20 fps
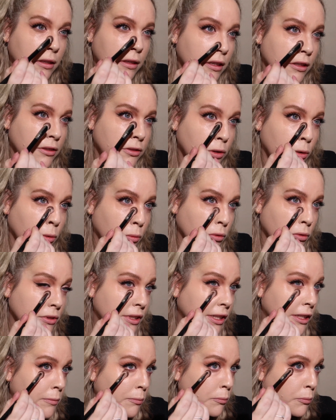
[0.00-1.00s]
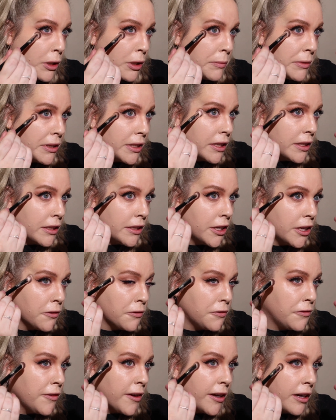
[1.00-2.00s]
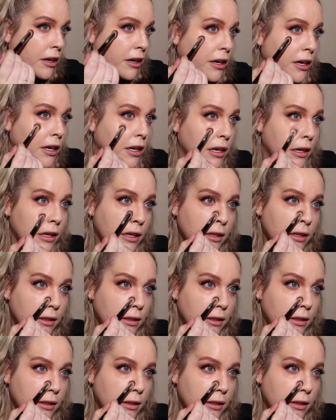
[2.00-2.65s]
It's almost like mimicking your finger,